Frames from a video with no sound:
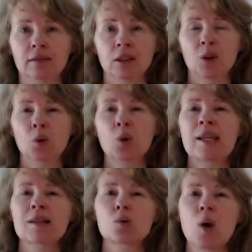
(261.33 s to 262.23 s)
Well,
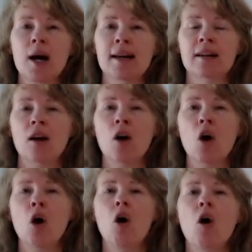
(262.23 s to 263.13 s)
guess what?
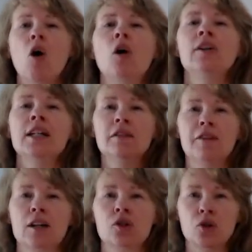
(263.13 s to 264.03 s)
All the
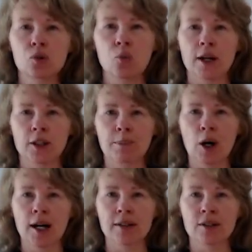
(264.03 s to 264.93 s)
investors want your
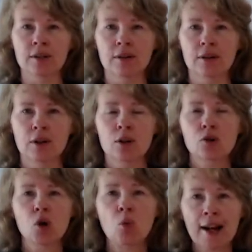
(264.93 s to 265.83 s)
bond. So
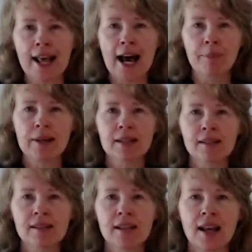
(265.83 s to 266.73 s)
what
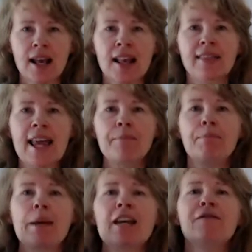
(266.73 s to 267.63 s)
happens? They
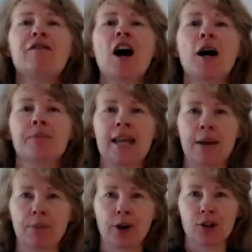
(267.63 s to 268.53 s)
beef up that
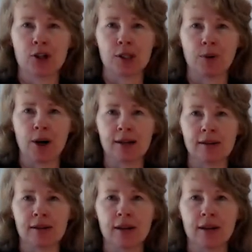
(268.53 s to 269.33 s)
purchase price.